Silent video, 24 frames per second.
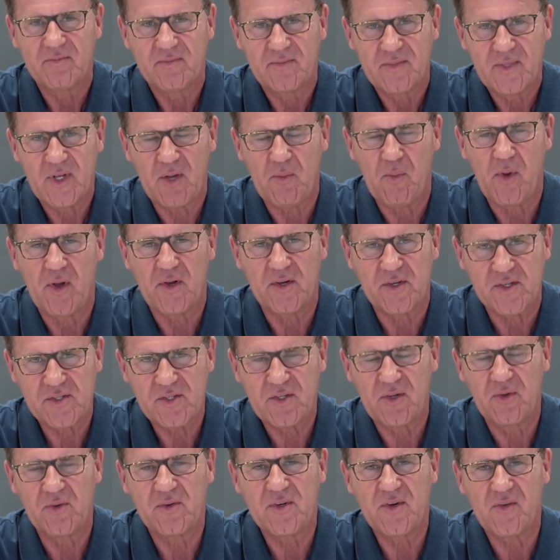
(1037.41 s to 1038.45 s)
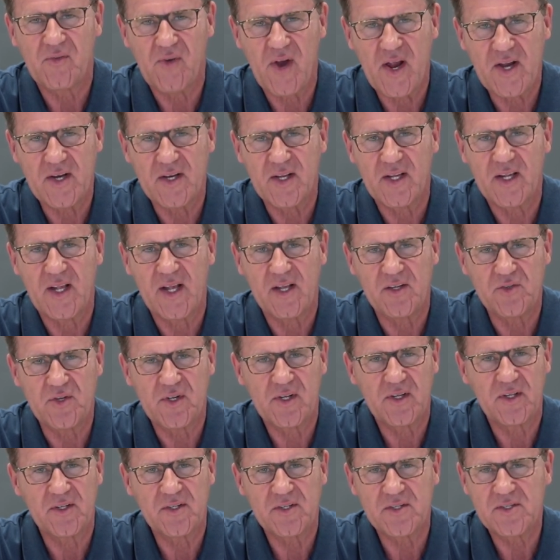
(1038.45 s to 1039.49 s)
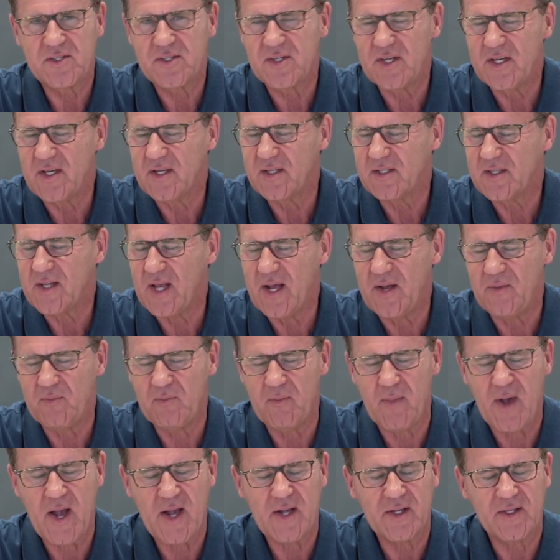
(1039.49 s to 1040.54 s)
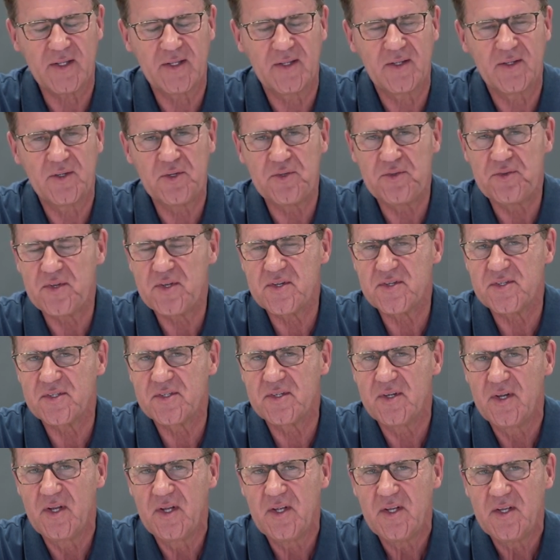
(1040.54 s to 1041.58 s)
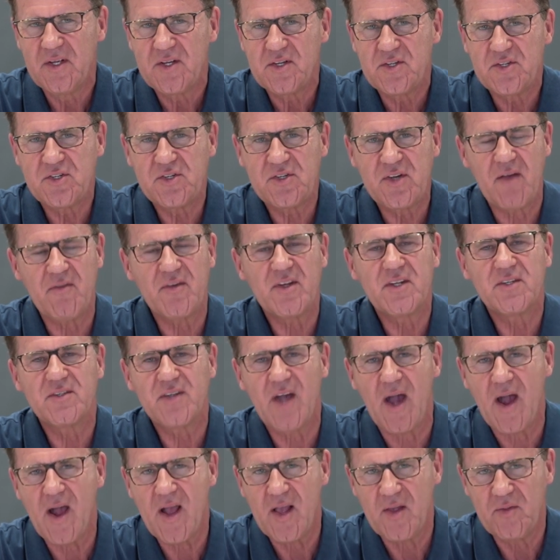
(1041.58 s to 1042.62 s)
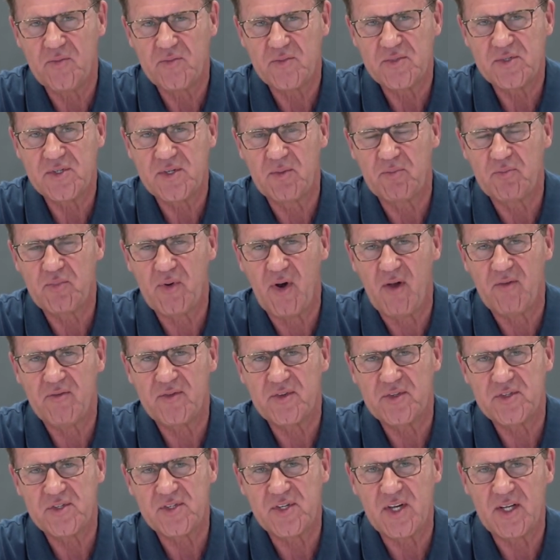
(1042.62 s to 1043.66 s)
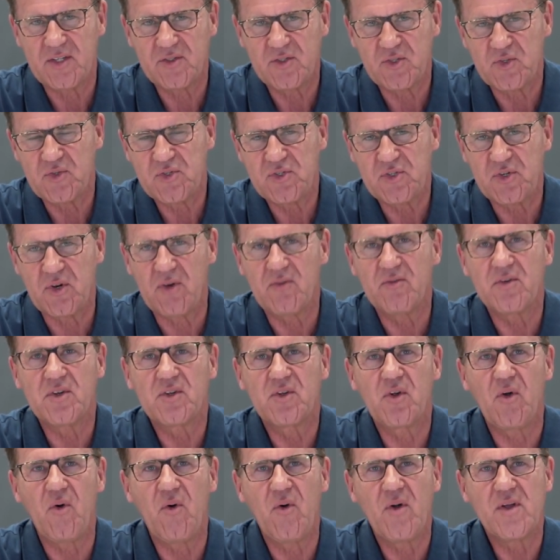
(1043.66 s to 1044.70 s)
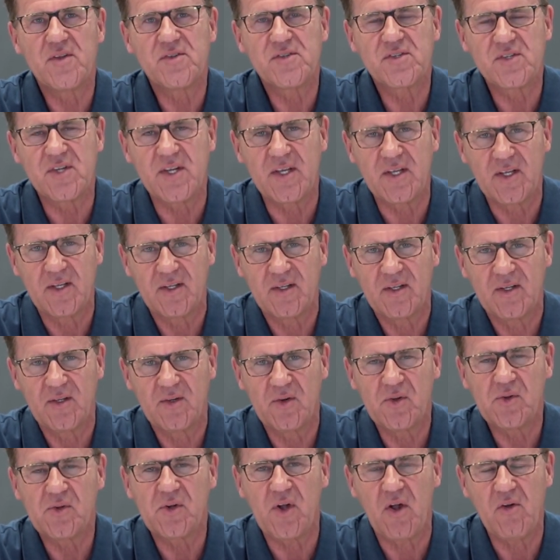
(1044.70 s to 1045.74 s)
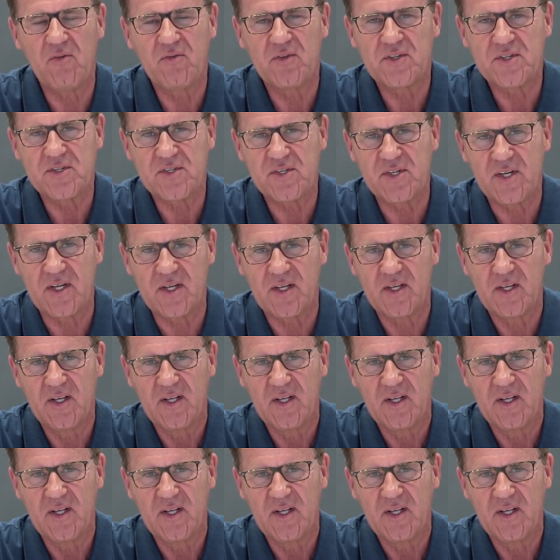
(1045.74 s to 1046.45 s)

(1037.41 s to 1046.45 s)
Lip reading: Come on, it's going to rain again. You're going to see it. And my goodness, seven times the prophet said to his servant, "Go and see, look over the sea."